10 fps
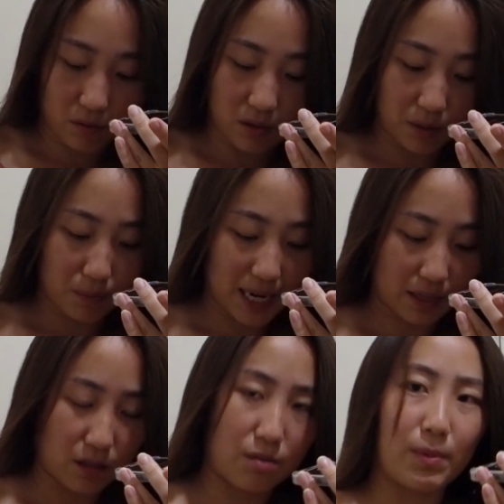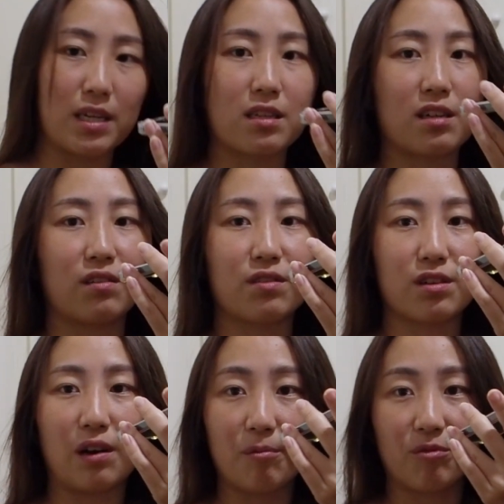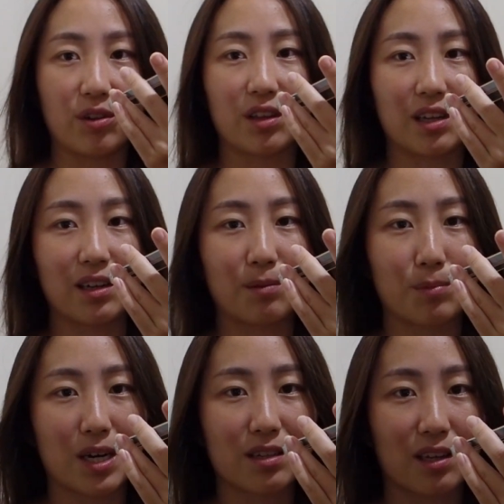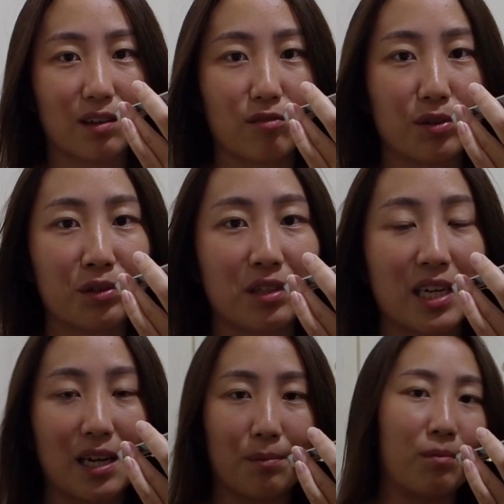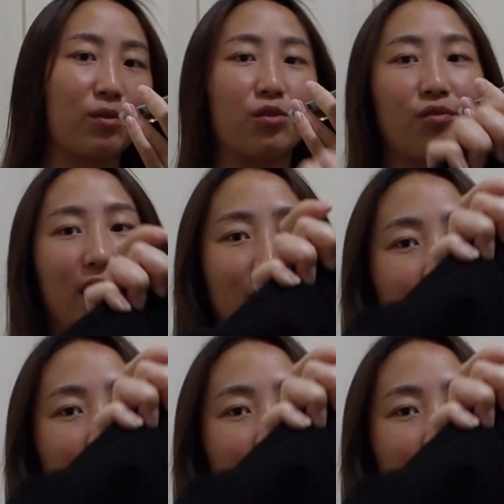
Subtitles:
unpack this myself, so I'm really unboxing in real time or finding